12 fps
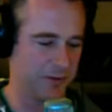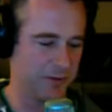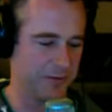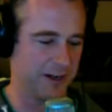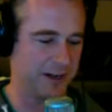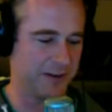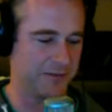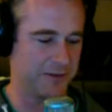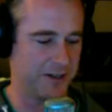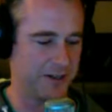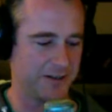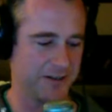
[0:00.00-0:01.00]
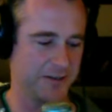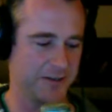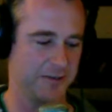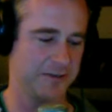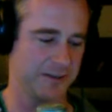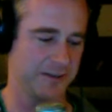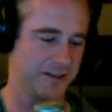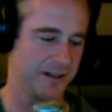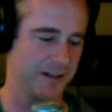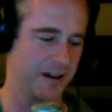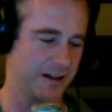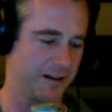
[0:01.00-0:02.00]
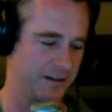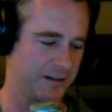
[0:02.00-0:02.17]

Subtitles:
Wi-Fi over here too. Just saying.